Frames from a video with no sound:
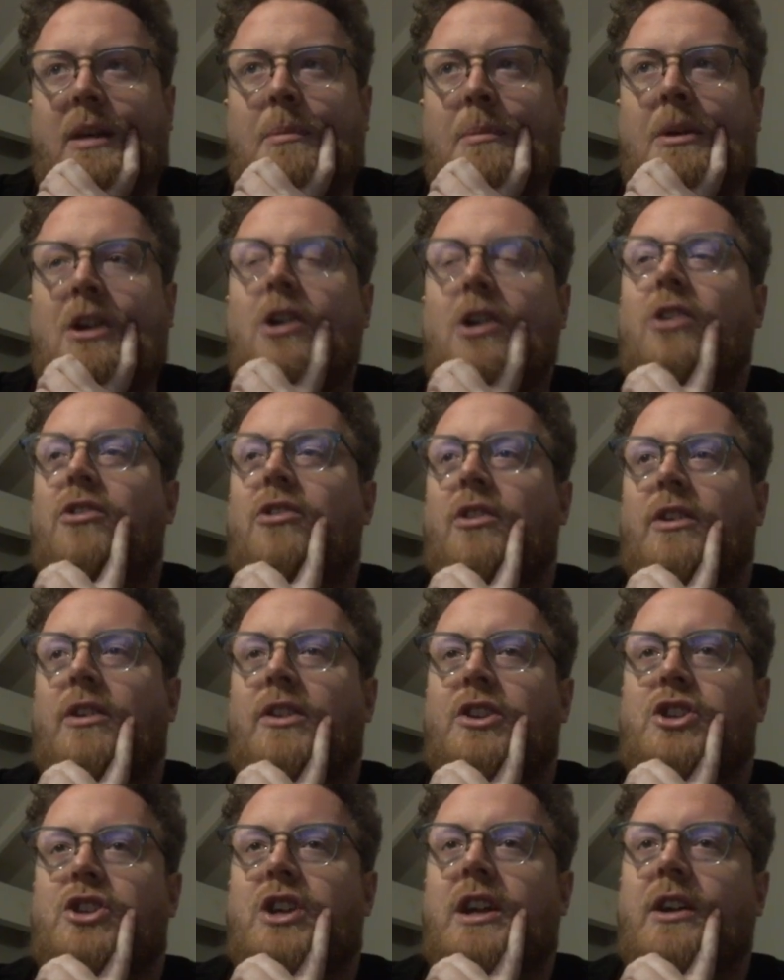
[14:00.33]
because they're in
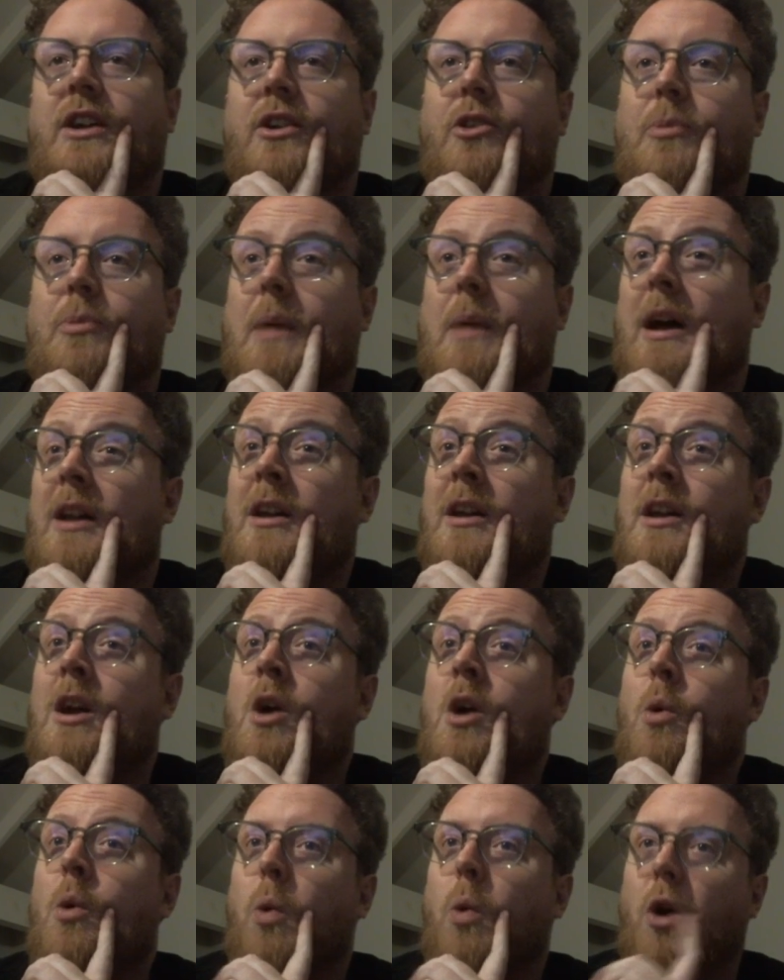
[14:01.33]
the shields, but
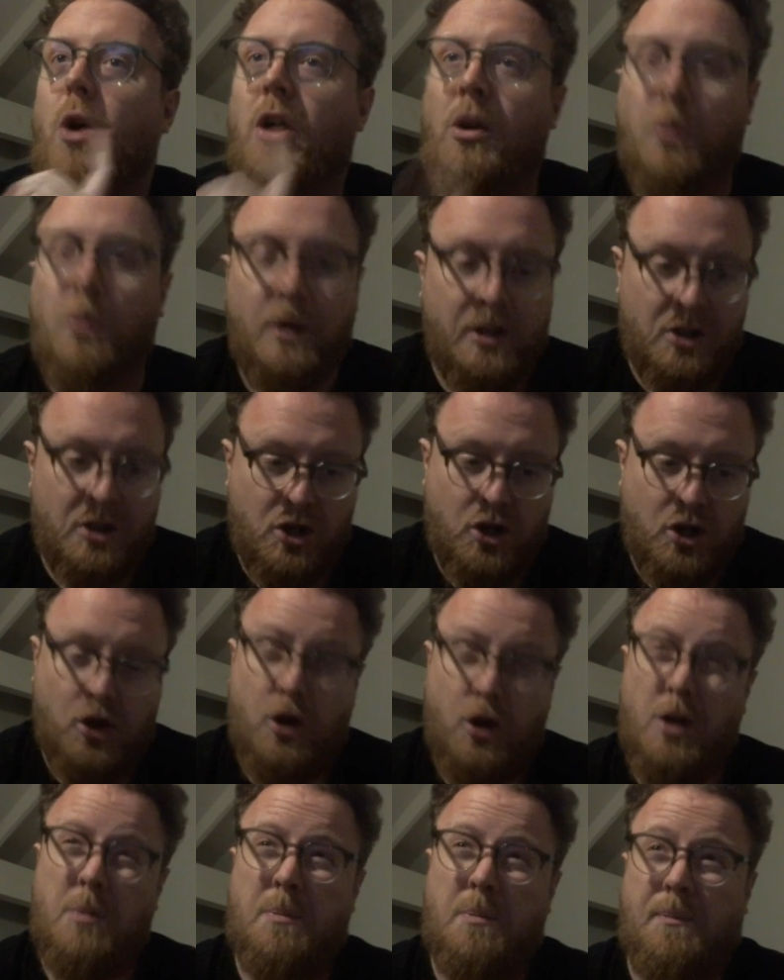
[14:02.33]
Whirlwind
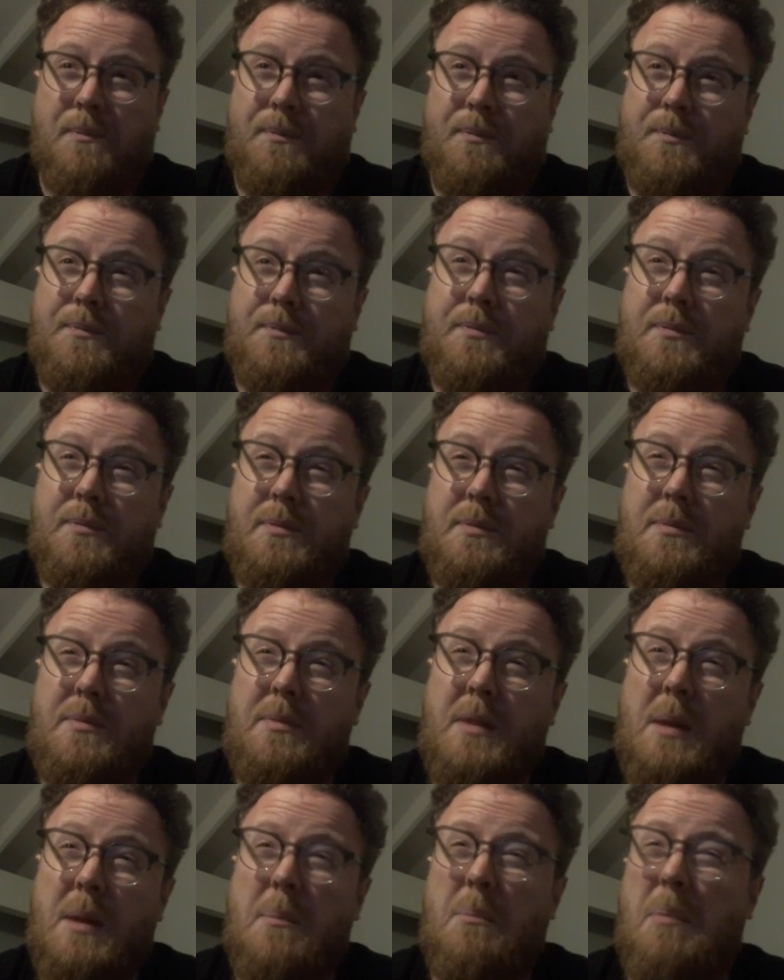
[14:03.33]
should
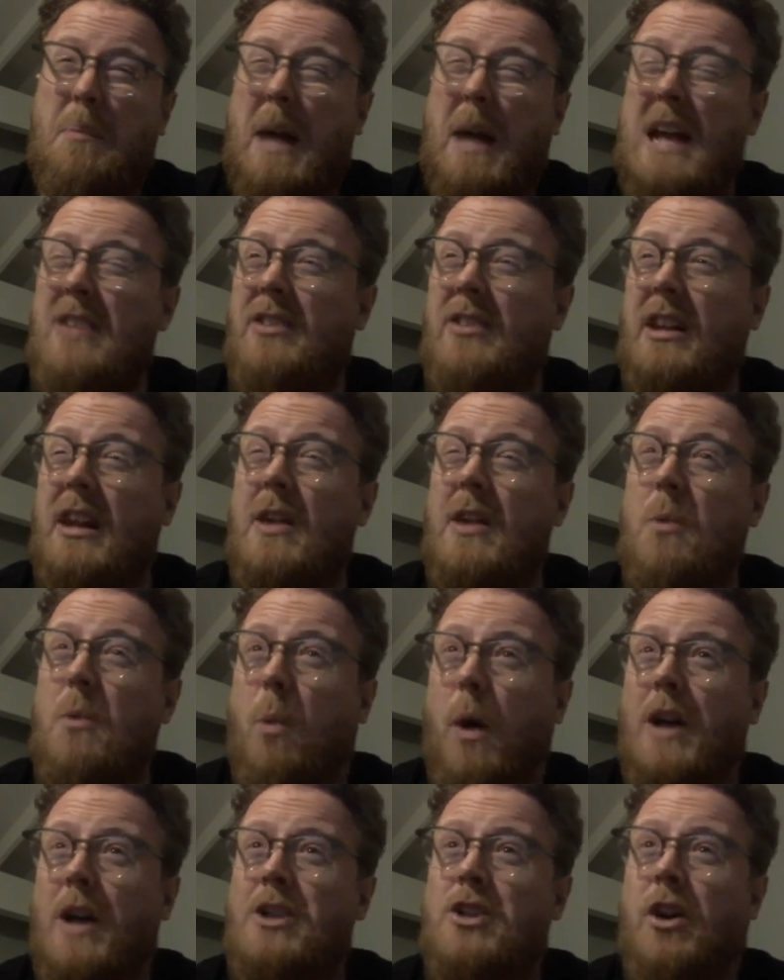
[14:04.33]
basically
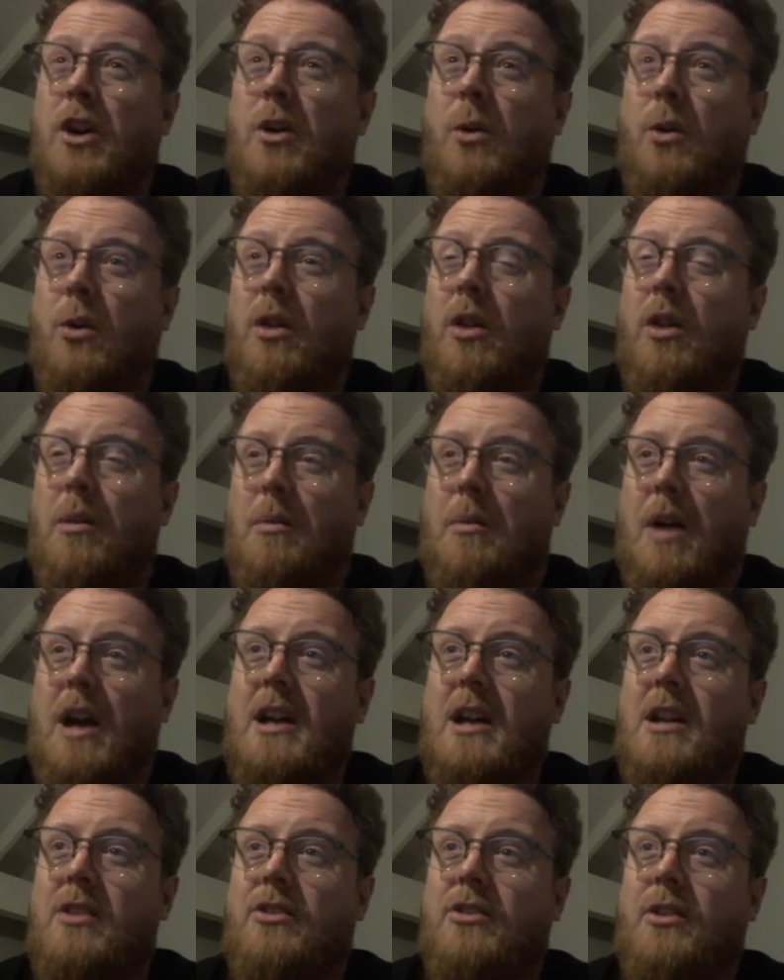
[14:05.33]
one-shot all of them,
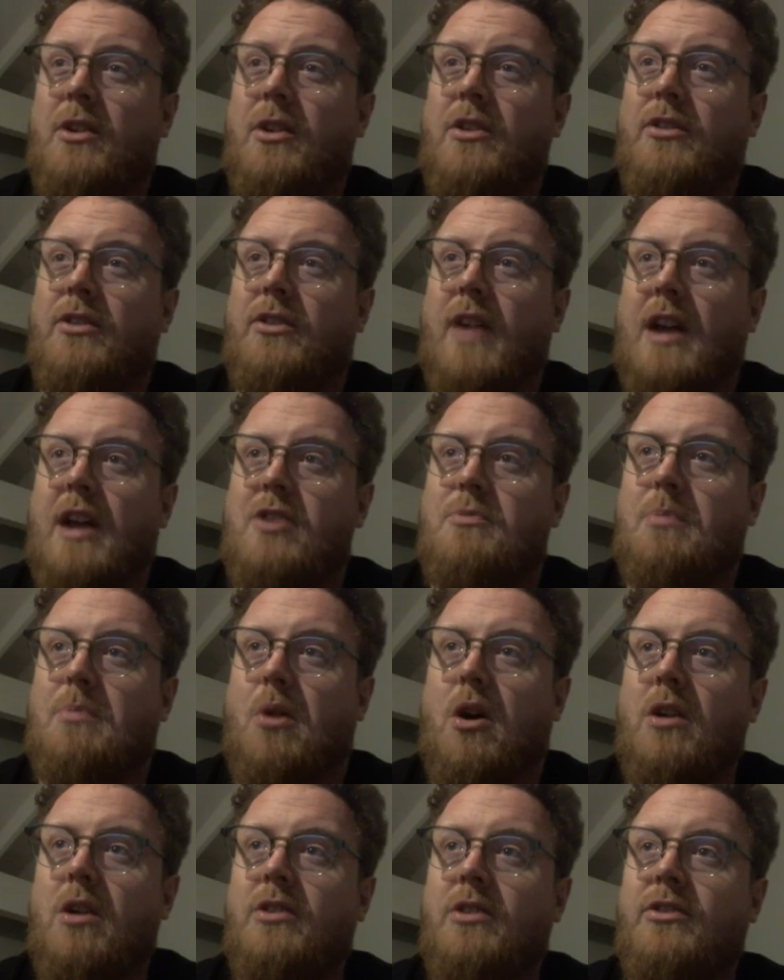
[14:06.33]
right? As soon as that
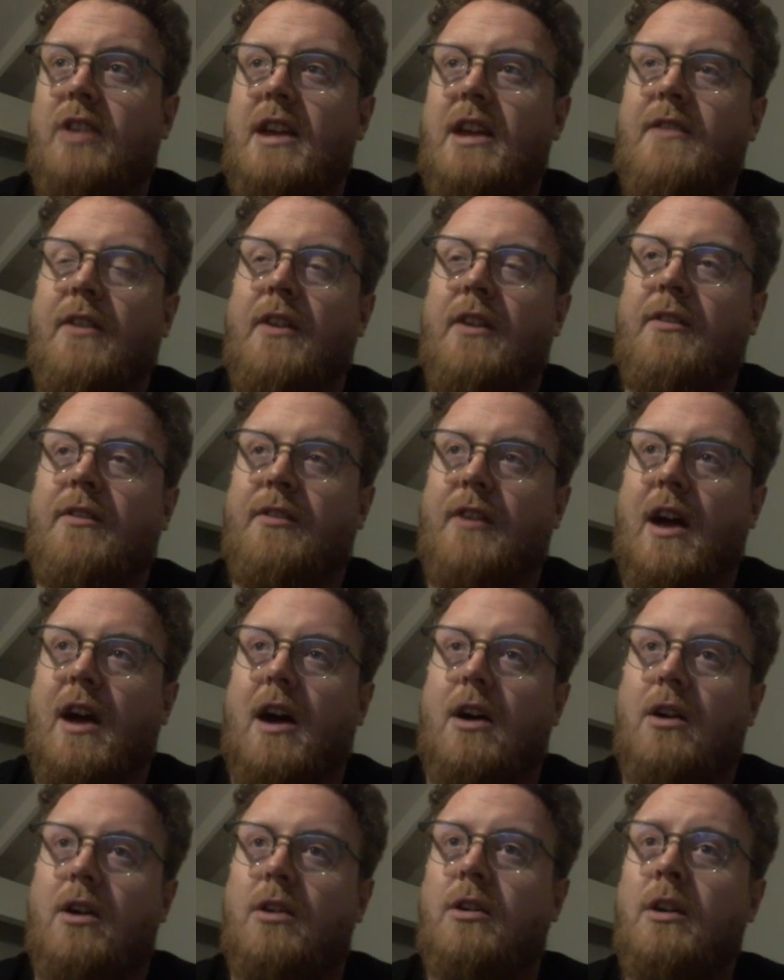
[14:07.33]
procs, even if
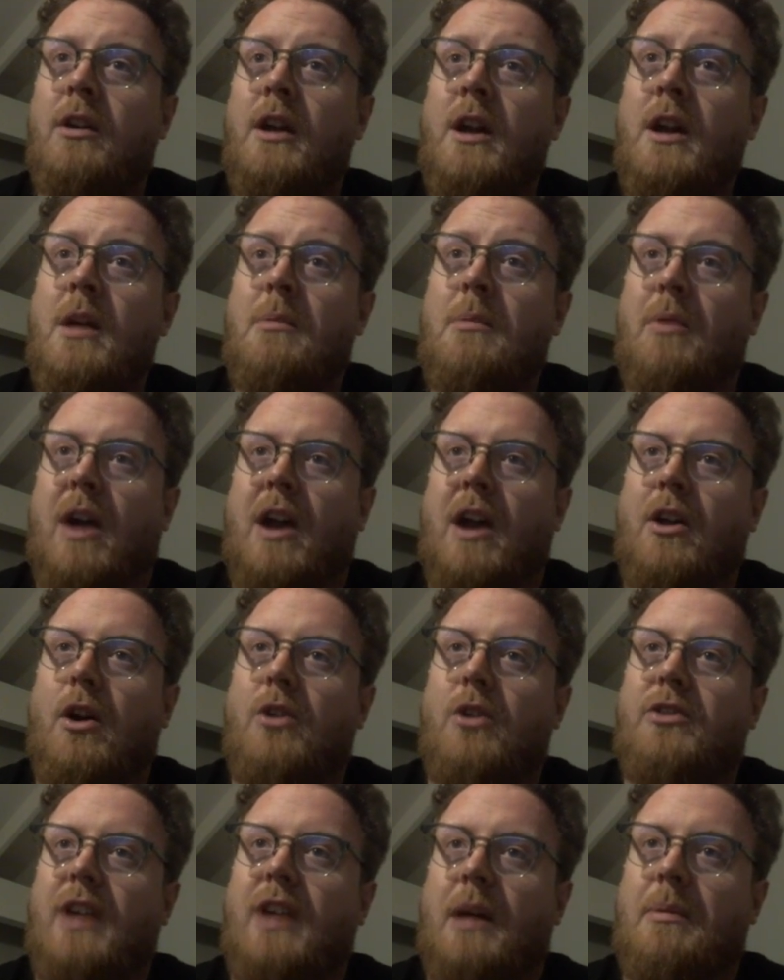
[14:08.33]
our Rhino
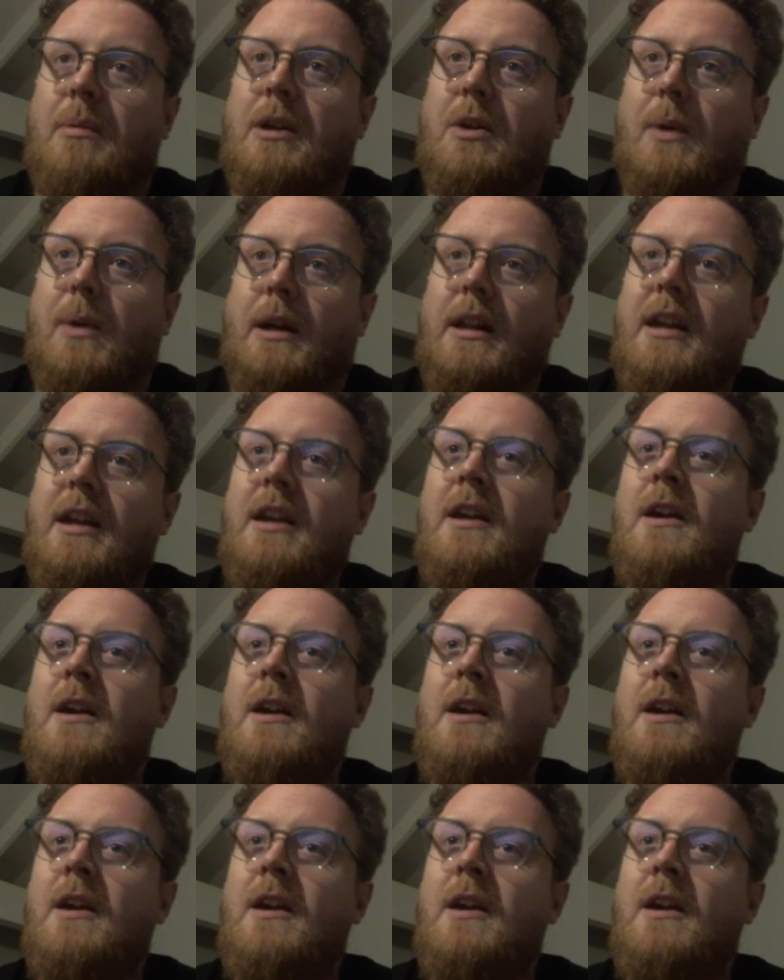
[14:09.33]
goes down pretty quickly.